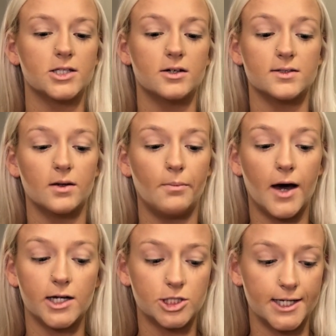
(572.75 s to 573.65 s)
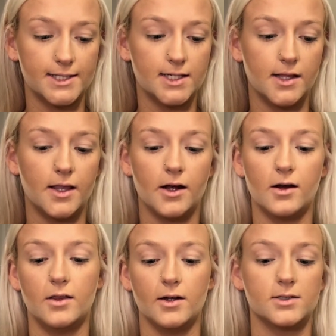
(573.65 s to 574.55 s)
There's some matte shades in
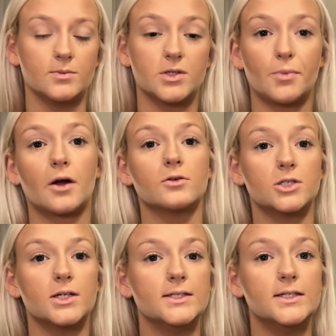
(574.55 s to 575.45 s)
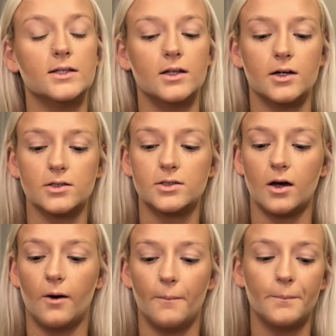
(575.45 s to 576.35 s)
there. There's some sparkle shades in there.
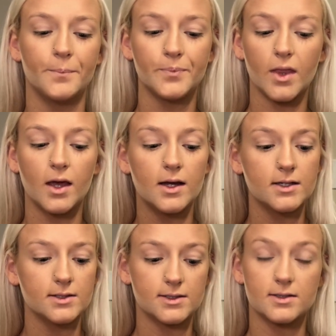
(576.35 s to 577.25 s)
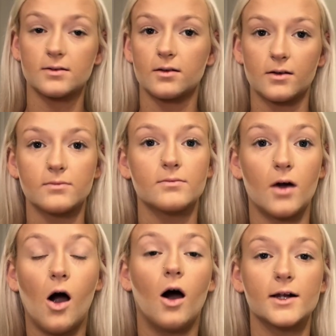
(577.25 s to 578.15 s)
So it's
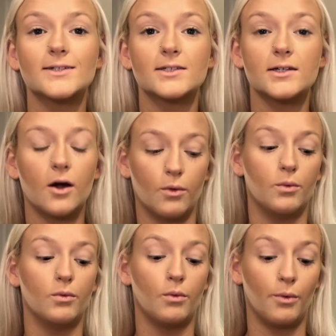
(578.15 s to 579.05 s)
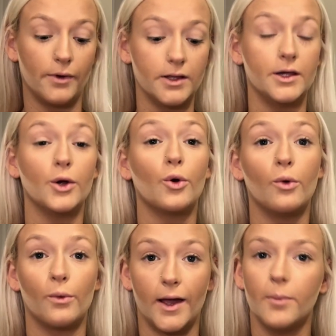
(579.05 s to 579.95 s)
honestly a really
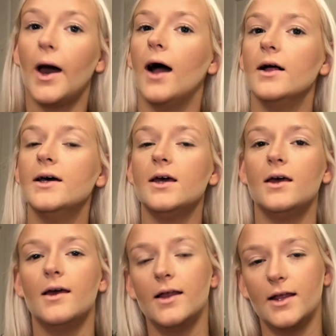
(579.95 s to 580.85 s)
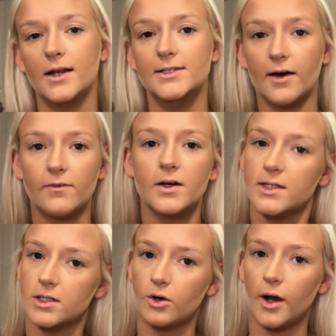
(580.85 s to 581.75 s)
great palette, and it definitely
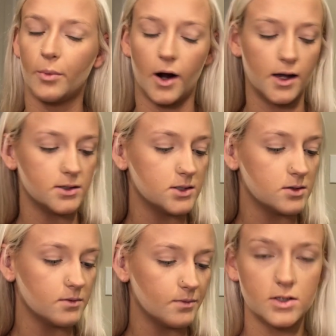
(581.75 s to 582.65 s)
is a great price.